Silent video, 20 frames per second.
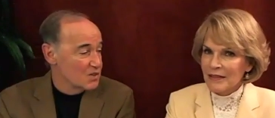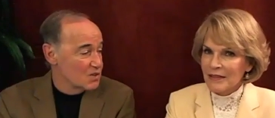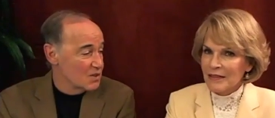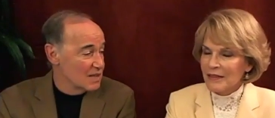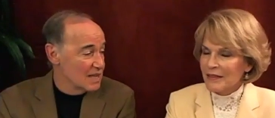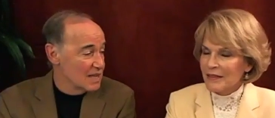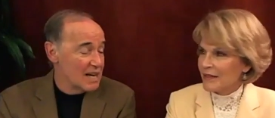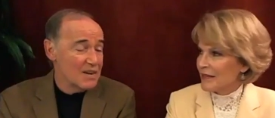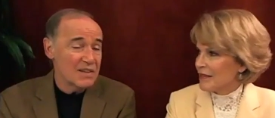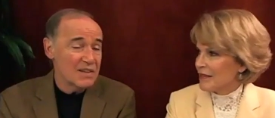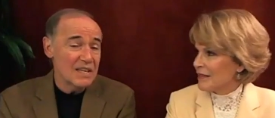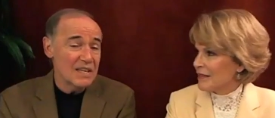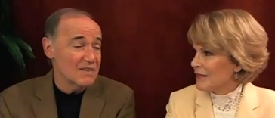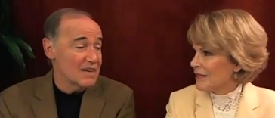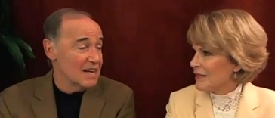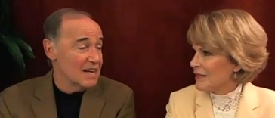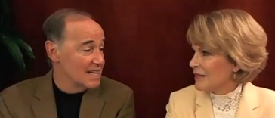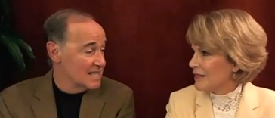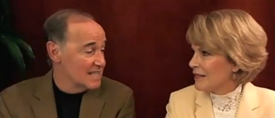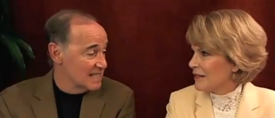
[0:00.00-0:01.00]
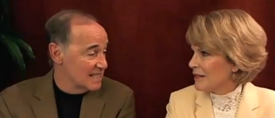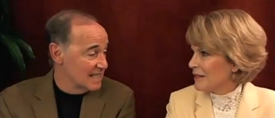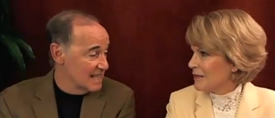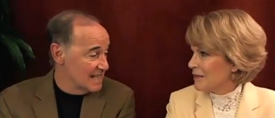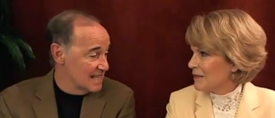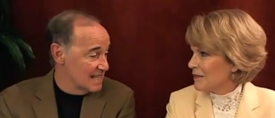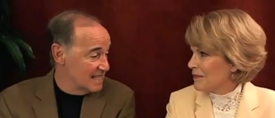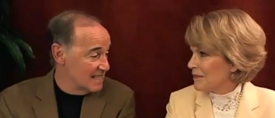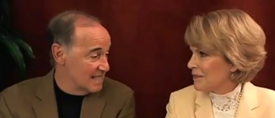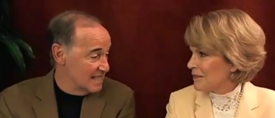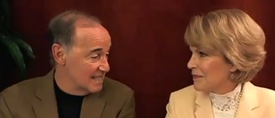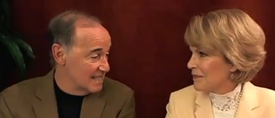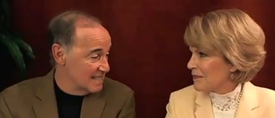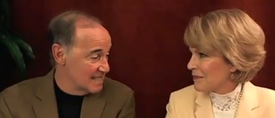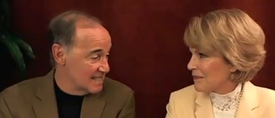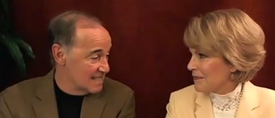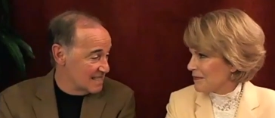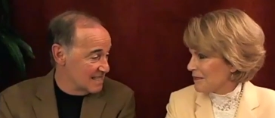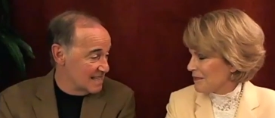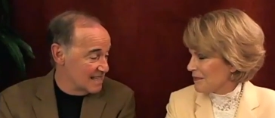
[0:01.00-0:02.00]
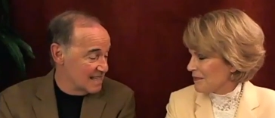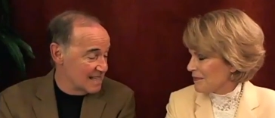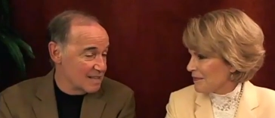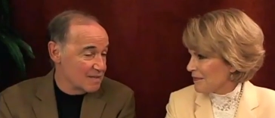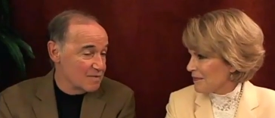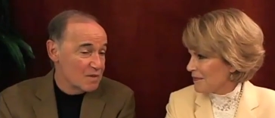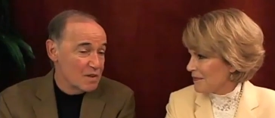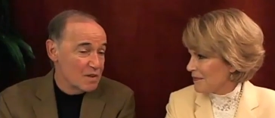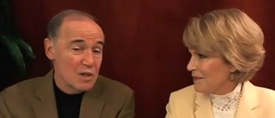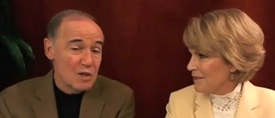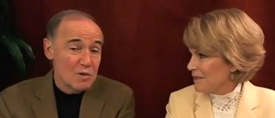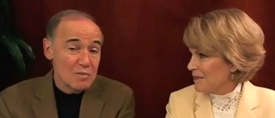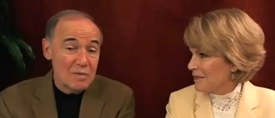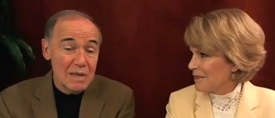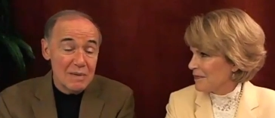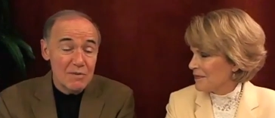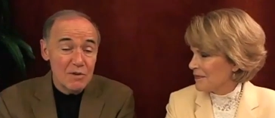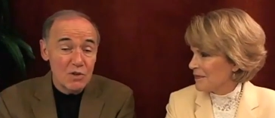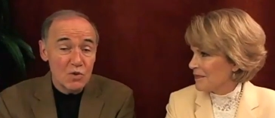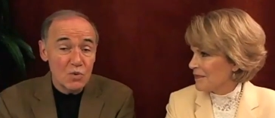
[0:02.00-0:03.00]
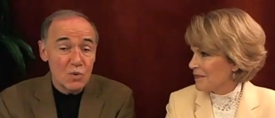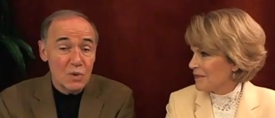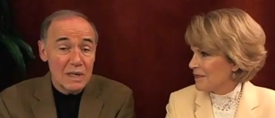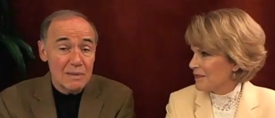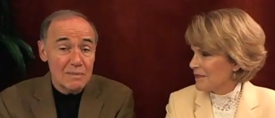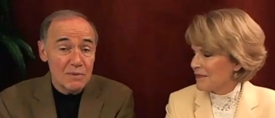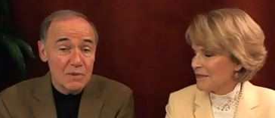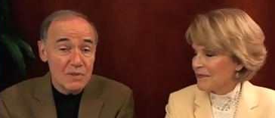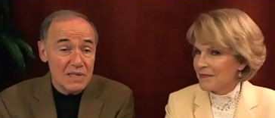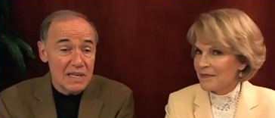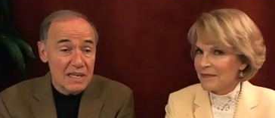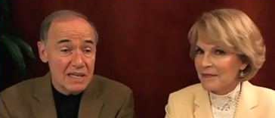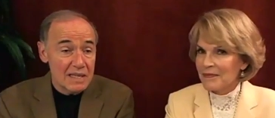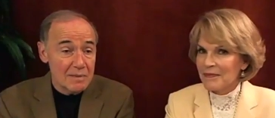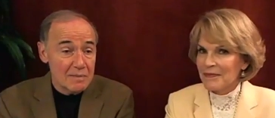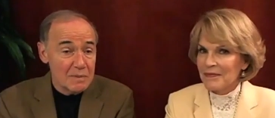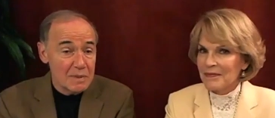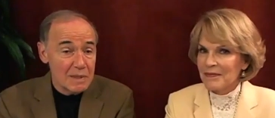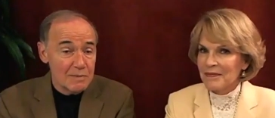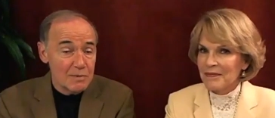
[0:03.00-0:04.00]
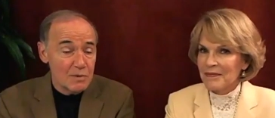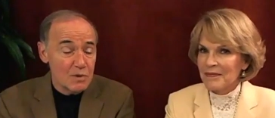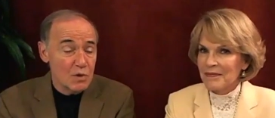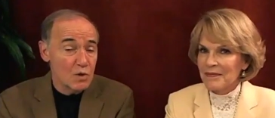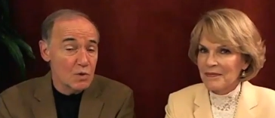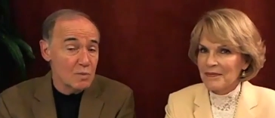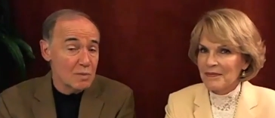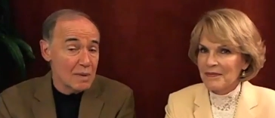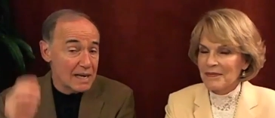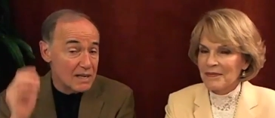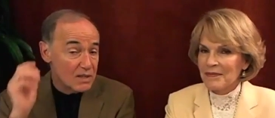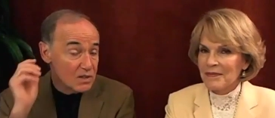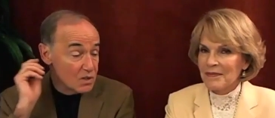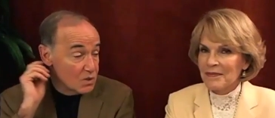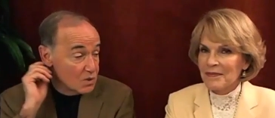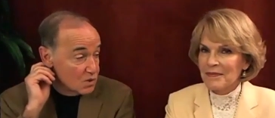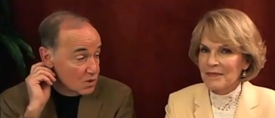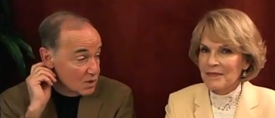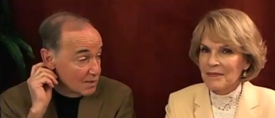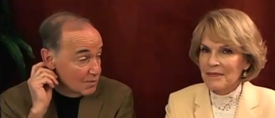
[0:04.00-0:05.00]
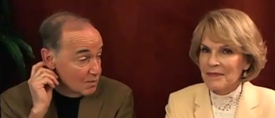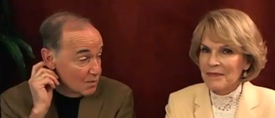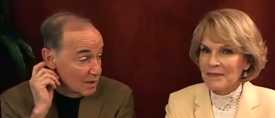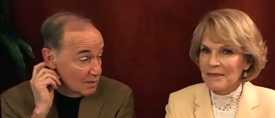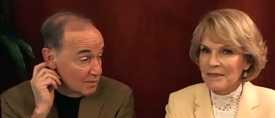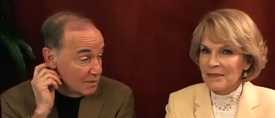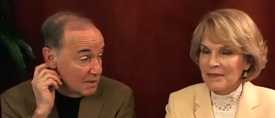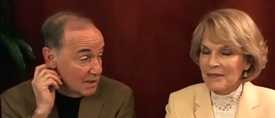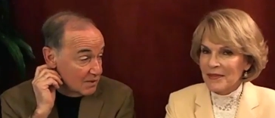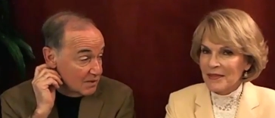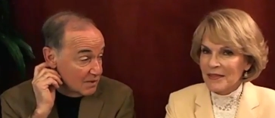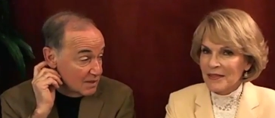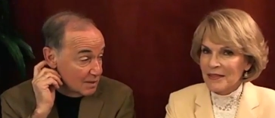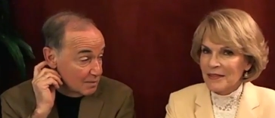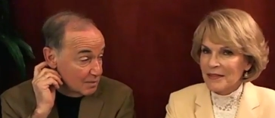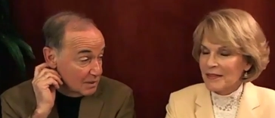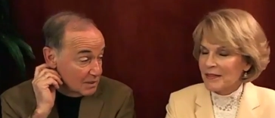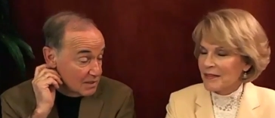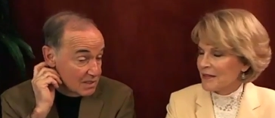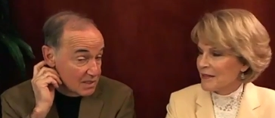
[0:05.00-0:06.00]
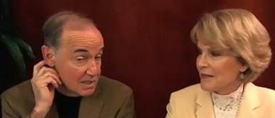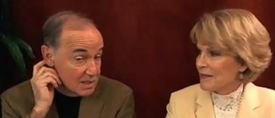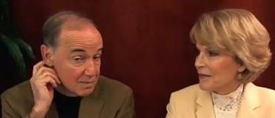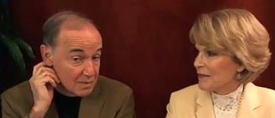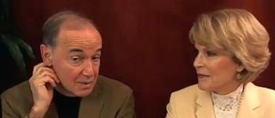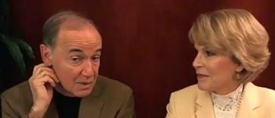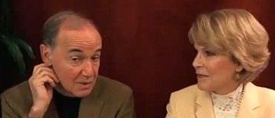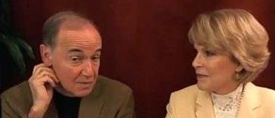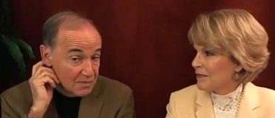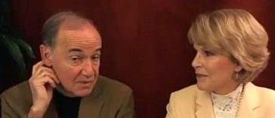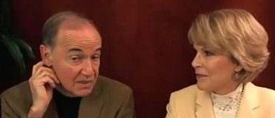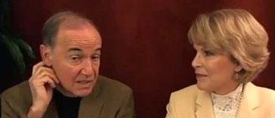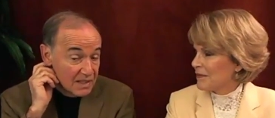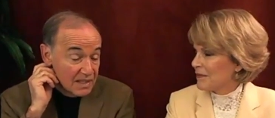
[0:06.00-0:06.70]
Speaker 1: So, now they've isolated in this study maybe 20% of the people who might do somewhat better than placebo.